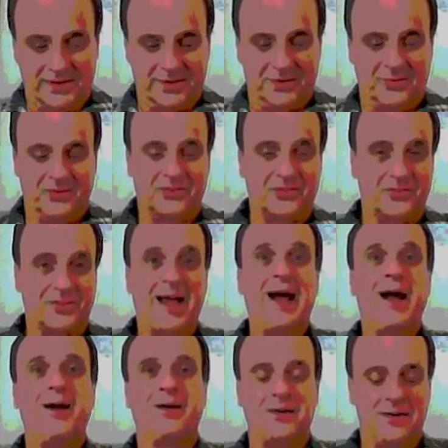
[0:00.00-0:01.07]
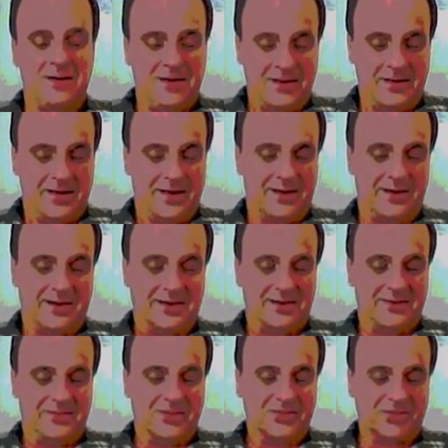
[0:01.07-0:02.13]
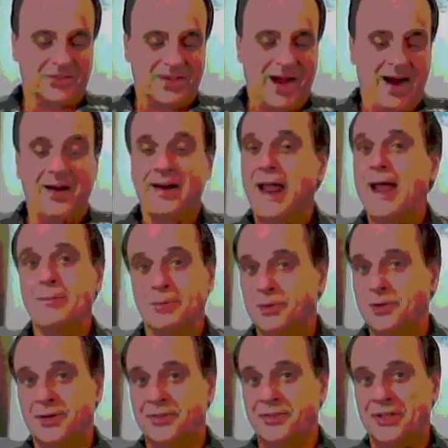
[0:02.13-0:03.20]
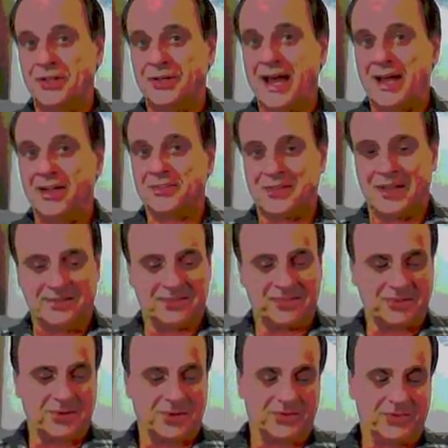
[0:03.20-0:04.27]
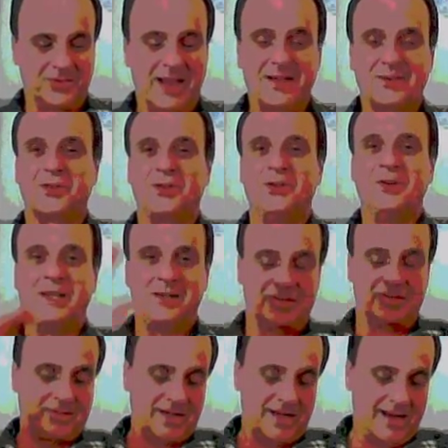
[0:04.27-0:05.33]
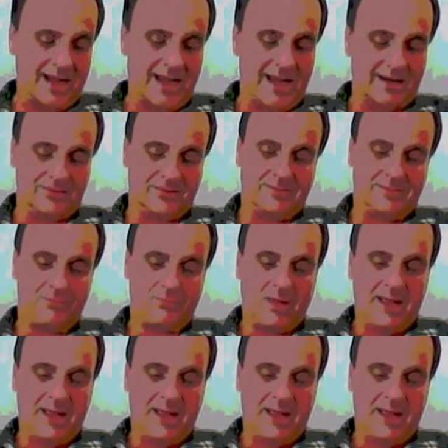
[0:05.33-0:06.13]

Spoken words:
You know, this is our neighborhood, the United States is going to say, so you need to stay out of it.